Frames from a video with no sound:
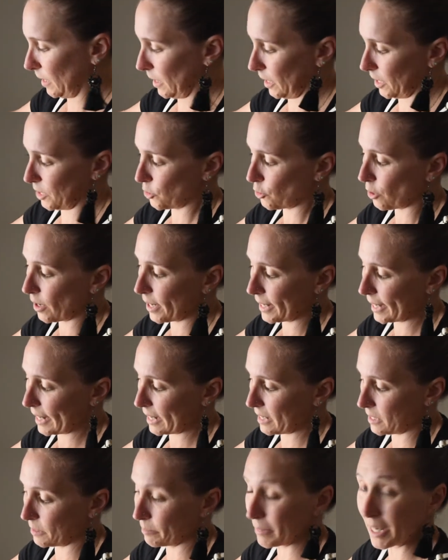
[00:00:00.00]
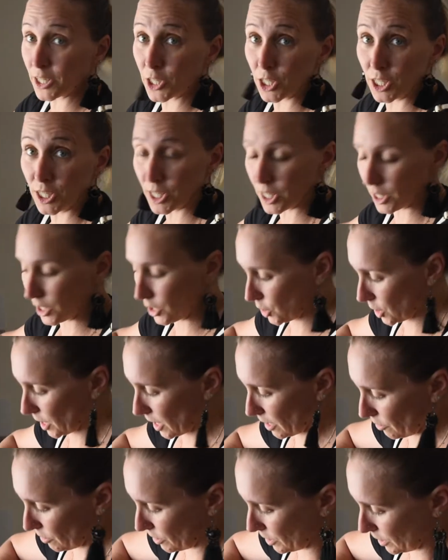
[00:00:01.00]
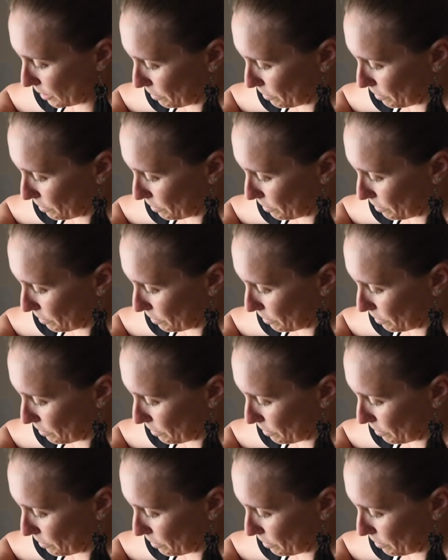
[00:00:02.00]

And try and get as much into the jar as you